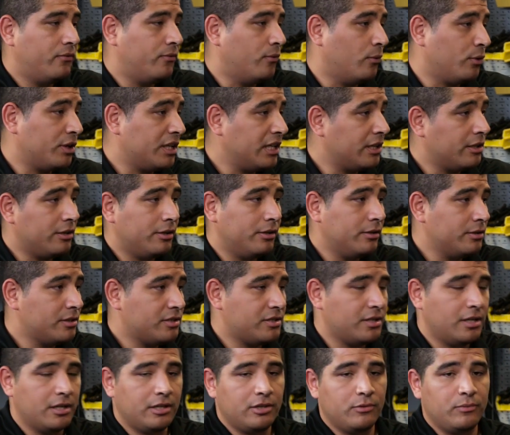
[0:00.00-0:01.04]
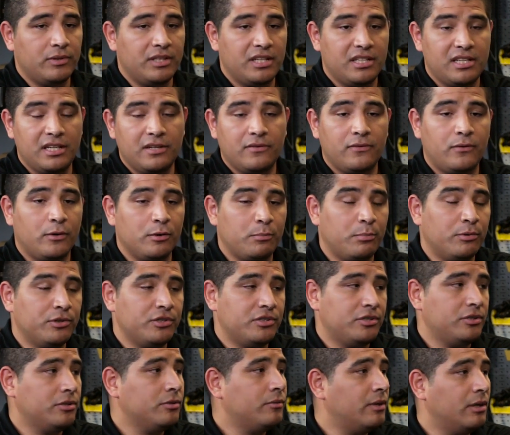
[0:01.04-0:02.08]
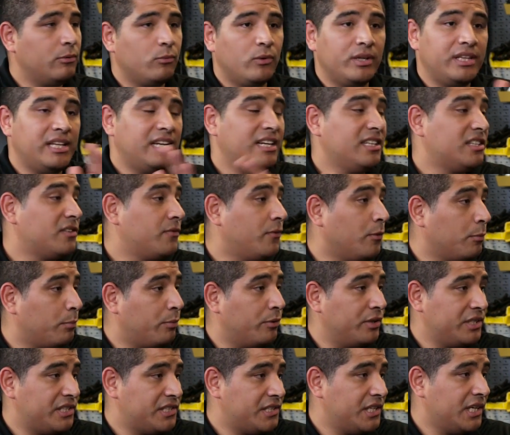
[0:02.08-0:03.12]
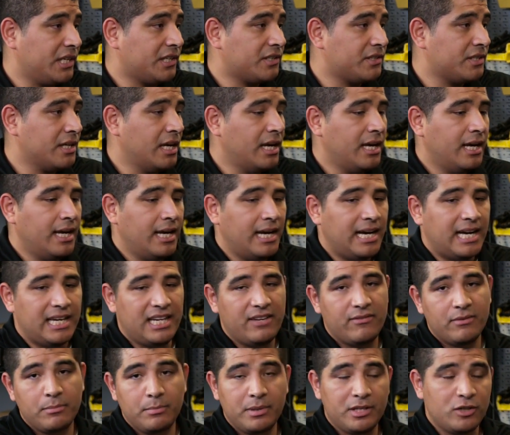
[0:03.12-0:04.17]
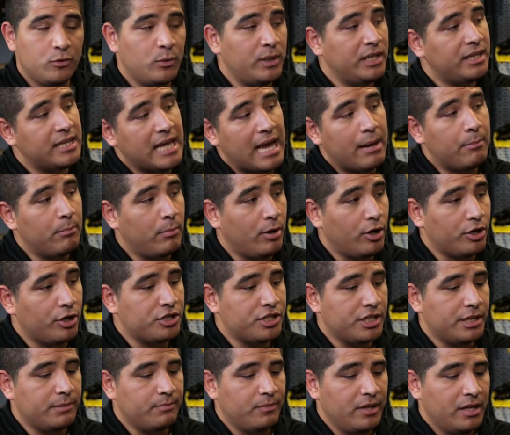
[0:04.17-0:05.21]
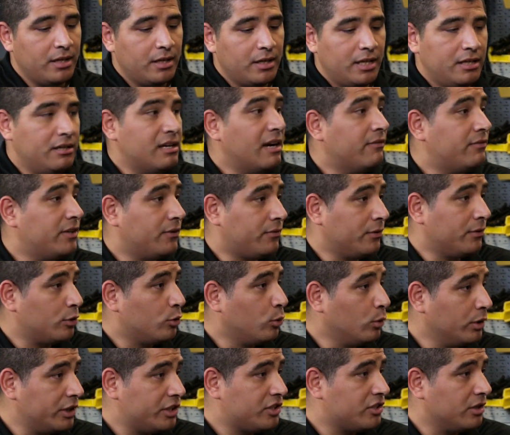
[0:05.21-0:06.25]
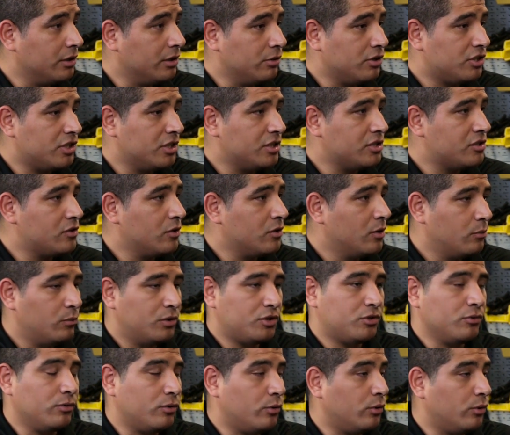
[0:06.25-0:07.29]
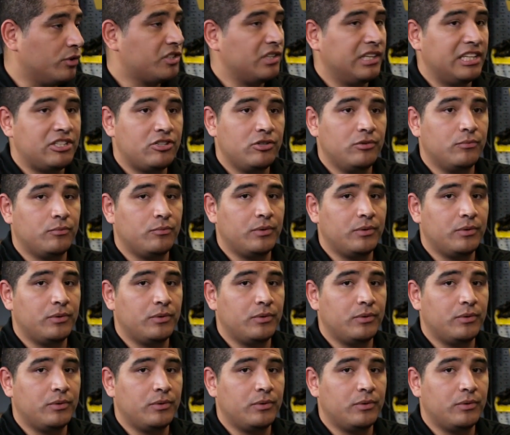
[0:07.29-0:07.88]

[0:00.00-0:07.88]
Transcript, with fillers: 4 gigahertz, another one that hit 4.2, and one that hits 4.6. And even between that margin, you have different cooling solutions, which will of course let you